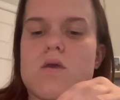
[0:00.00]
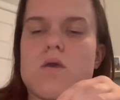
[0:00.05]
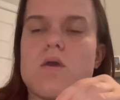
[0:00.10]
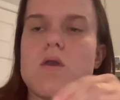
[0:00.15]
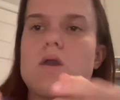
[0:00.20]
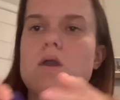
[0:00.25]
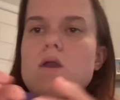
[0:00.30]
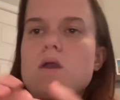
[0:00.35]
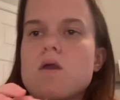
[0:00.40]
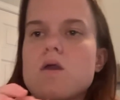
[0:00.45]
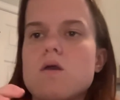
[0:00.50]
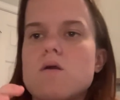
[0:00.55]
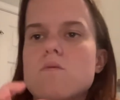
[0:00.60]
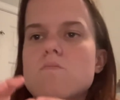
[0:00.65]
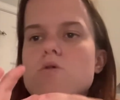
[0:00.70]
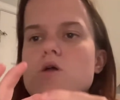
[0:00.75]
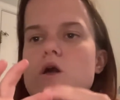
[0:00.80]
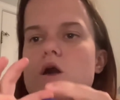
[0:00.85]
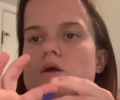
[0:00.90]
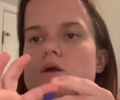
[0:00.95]

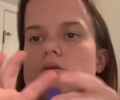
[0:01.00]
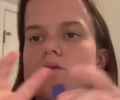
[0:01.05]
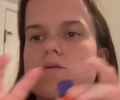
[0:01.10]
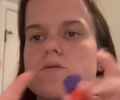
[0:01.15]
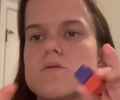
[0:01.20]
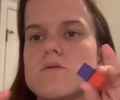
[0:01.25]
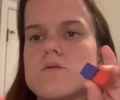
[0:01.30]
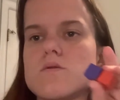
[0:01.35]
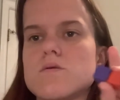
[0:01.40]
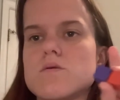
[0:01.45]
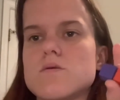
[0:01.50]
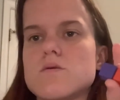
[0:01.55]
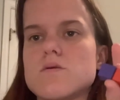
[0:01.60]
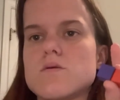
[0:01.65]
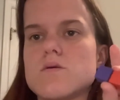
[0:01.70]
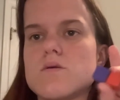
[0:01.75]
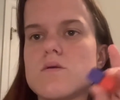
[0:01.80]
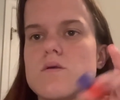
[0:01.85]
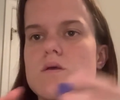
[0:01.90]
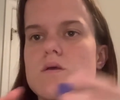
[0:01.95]
and blocks.
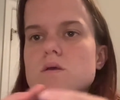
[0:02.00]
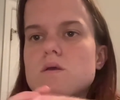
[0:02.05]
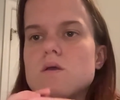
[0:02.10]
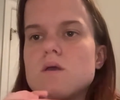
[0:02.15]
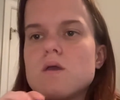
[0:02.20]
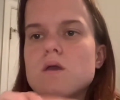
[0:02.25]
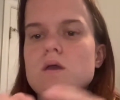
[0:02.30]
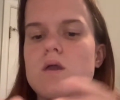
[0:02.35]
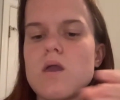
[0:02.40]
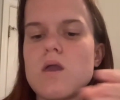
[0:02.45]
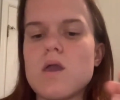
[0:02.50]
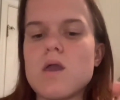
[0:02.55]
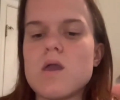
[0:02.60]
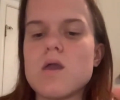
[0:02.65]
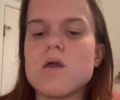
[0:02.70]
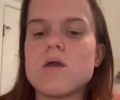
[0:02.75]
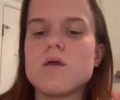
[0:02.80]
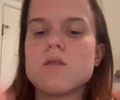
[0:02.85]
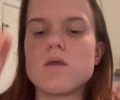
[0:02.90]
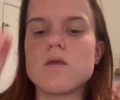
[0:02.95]

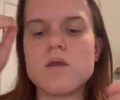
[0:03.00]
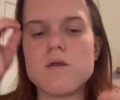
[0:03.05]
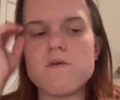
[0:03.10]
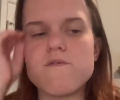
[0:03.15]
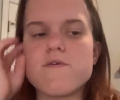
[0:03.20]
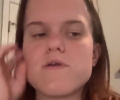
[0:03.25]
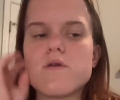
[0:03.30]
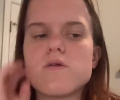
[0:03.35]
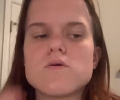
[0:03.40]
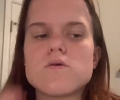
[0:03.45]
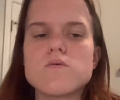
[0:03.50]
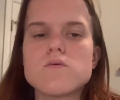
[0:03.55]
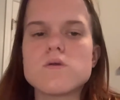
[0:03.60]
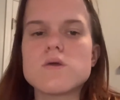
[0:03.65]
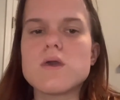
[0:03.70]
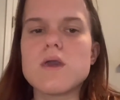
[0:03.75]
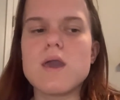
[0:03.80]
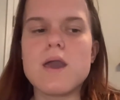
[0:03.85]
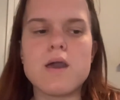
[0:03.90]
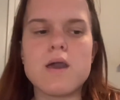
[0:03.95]
And if you don't
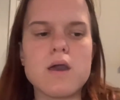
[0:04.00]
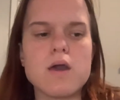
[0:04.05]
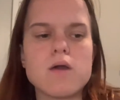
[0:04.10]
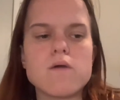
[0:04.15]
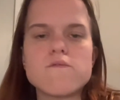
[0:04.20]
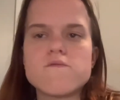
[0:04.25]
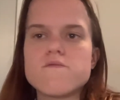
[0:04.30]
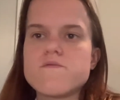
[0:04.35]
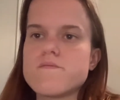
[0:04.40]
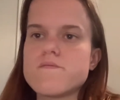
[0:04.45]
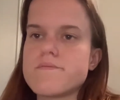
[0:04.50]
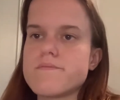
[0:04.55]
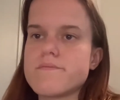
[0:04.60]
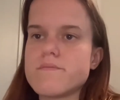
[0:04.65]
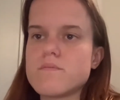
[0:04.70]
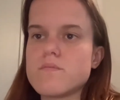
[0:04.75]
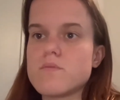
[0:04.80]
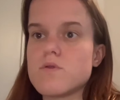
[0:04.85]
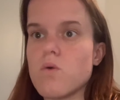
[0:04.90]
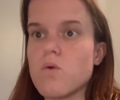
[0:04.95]
really have
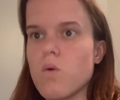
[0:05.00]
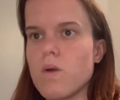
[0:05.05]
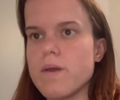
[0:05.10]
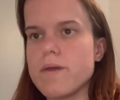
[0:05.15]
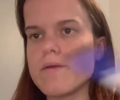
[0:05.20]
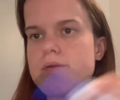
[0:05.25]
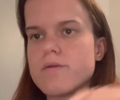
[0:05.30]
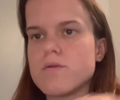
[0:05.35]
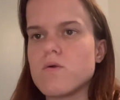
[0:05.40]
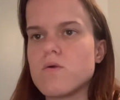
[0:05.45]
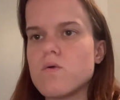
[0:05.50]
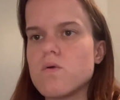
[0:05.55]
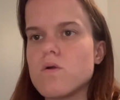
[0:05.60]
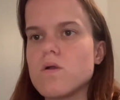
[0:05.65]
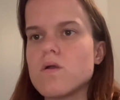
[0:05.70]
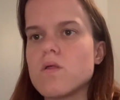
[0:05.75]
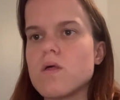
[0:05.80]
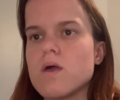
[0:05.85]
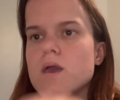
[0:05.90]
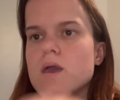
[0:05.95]
toys
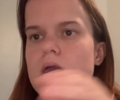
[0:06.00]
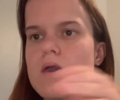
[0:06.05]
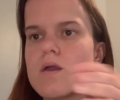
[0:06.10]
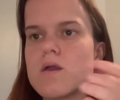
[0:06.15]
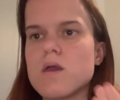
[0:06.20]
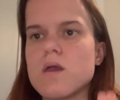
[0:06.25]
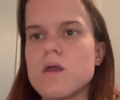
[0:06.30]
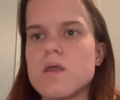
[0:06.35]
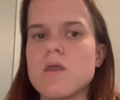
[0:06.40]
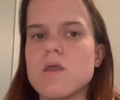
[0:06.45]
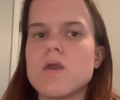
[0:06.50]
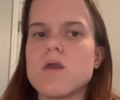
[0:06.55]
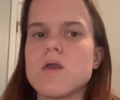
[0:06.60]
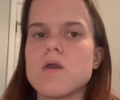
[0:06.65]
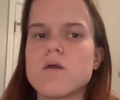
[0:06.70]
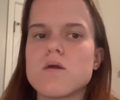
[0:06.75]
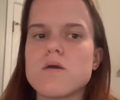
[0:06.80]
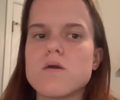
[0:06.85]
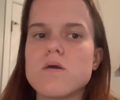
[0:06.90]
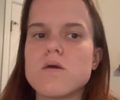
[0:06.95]
or like
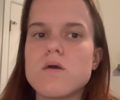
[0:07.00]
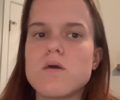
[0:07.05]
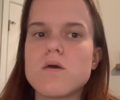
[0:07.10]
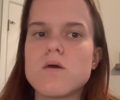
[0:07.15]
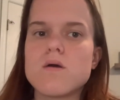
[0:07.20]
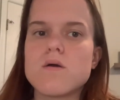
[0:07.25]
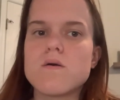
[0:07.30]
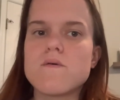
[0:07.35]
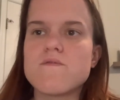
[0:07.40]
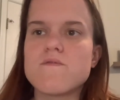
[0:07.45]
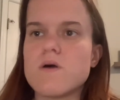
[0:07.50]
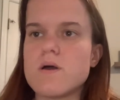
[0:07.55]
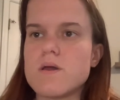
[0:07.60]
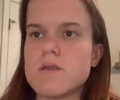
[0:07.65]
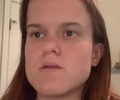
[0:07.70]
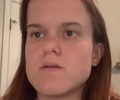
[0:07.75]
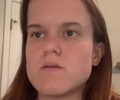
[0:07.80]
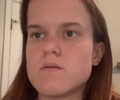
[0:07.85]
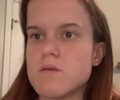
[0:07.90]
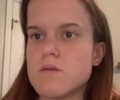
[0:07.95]
any
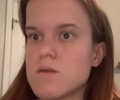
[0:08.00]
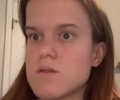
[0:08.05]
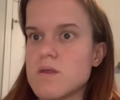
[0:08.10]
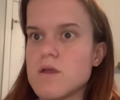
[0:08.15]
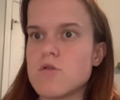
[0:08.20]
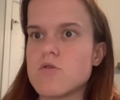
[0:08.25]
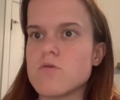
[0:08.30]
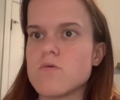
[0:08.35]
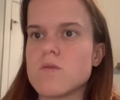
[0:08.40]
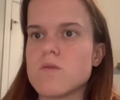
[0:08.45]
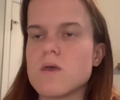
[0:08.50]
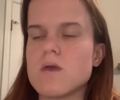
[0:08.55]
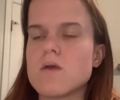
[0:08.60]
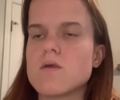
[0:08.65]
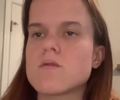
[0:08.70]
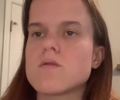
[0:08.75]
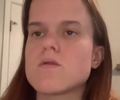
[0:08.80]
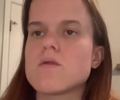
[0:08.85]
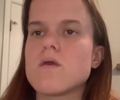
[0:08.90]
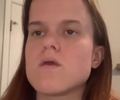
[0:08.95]
fun essential
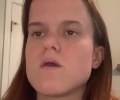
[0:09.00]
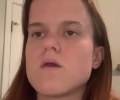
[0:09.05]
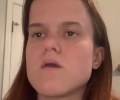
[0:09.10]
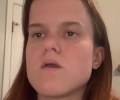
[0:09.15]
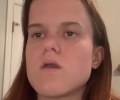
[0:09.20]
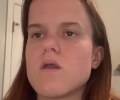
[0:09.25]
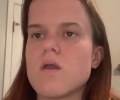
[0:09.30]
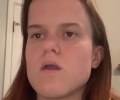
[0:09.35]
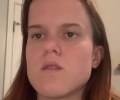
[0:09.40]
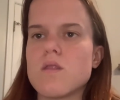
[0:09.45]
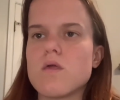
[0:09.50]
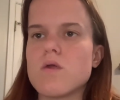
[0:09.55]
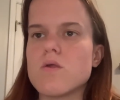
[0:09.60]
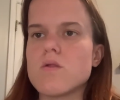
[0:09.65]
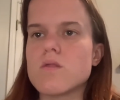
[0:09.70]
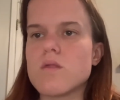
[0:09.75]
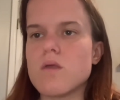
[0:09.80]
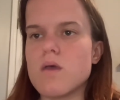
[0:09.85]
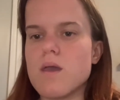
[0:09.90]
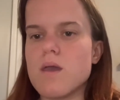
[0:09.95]
things, you can
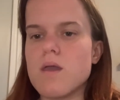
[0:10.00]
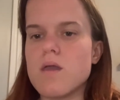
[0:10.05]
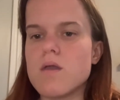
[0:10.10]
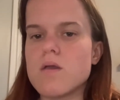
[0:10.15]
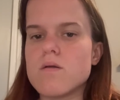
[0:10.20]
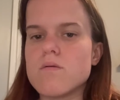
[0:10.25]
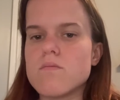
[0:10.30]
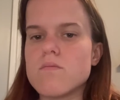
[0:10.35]
use like